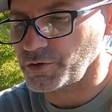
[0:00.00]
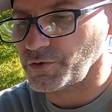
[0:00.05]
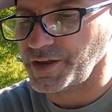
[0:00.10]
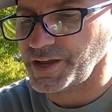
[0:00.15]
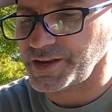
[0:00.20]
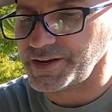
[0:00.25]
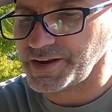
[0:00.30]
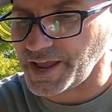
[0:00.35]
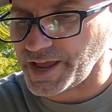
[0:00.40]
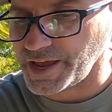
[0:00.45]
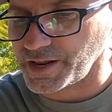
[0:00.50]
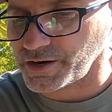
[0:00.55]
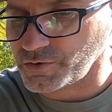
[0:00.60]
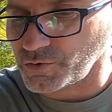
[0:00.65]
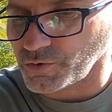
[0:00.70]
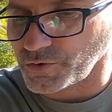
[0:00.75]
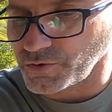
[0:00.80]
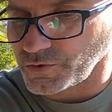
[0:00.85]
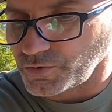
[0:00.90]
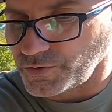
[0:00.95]
go ahead and add
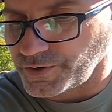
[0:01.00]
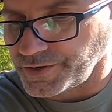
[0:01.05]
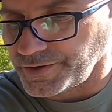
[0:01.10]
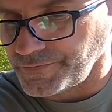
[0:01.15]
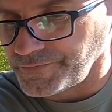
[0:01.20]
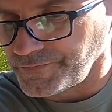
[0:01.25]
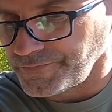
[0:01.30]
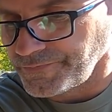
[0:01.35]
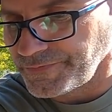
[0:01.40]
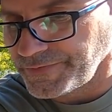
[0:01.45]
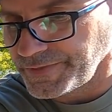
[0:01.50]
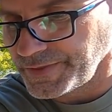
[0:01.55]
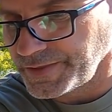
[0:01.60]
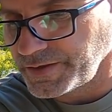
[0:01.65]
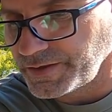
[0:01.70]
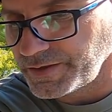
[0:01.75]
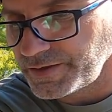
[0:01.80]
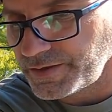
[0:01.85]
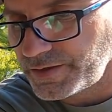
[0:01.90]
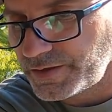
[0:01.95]
a quart of oil
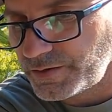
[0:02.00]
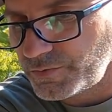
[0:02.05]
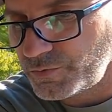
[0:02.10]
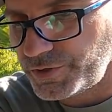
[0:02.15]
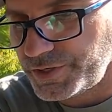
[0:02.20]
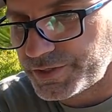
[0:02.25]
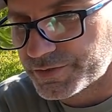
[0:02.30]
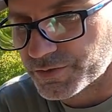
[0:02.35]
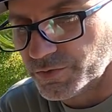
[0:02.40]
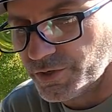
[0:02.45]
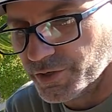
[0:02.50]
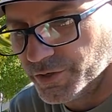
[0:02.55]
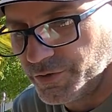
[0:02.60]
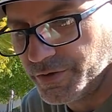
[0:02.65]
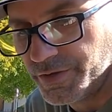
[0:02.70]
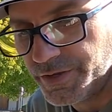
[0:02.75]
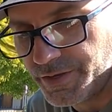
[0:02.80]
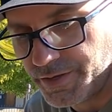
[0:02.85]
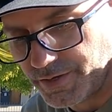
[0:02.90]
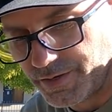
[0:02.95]
and we'll hit the
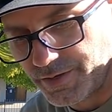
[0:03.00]
road.